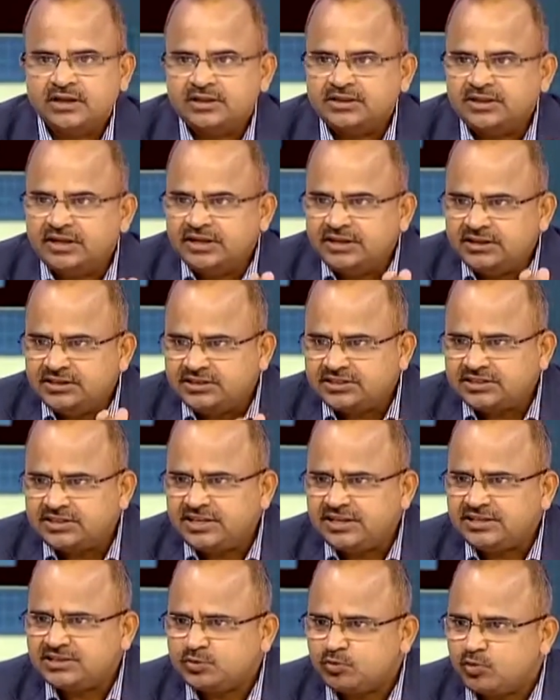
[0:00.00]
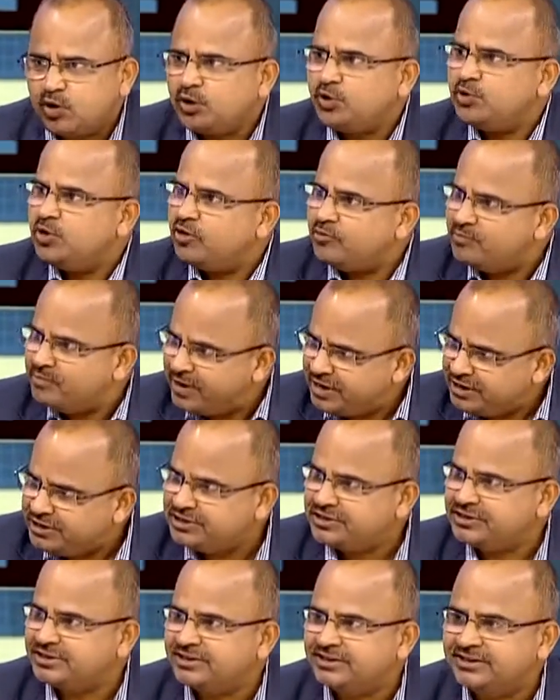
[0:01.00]
The incidents what you have
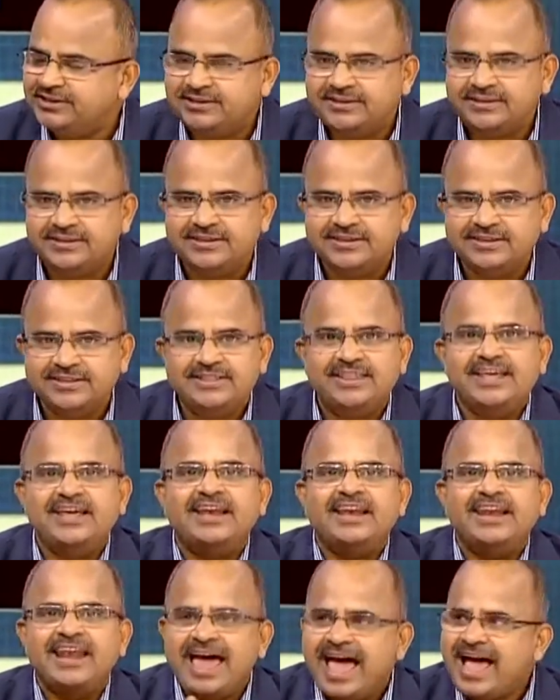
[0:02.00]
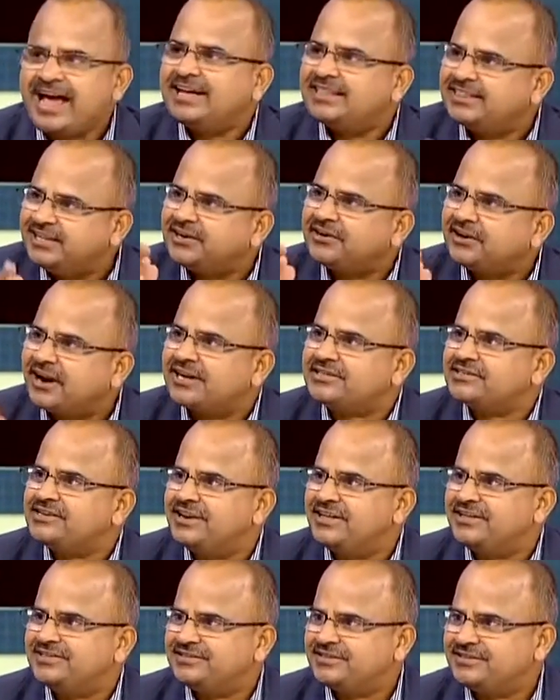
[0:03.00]
mentioned, they lack that
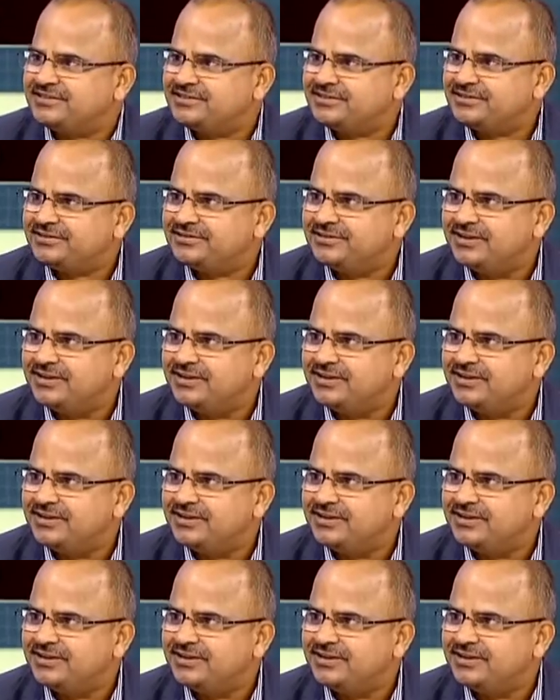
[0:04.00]
rationalization.